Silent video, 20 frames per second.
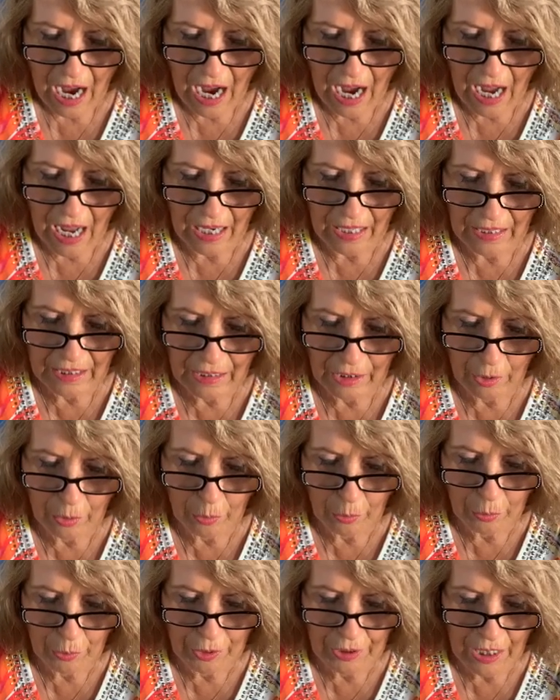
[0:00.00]

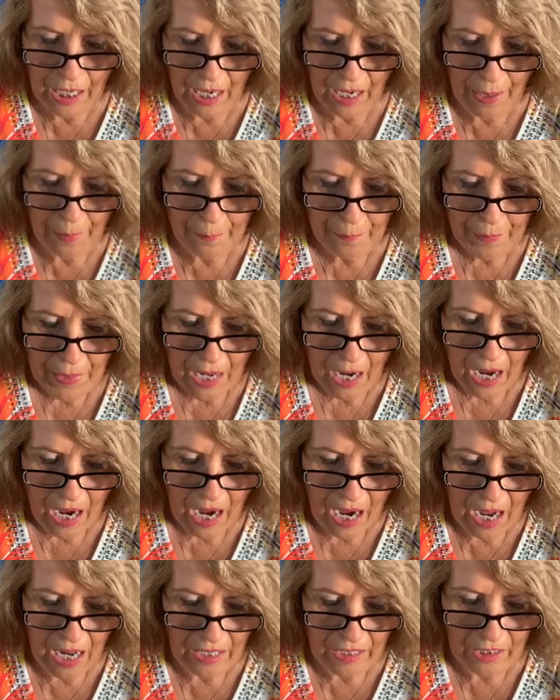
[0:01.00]
Hallelujah.
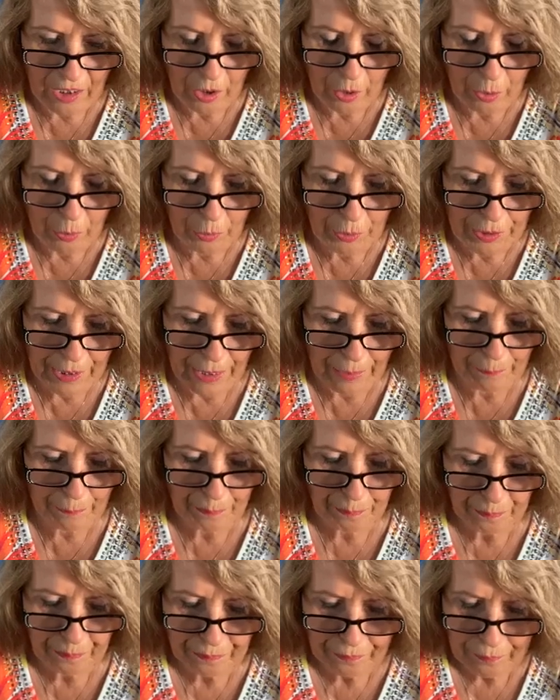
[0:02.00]
Hallelujah.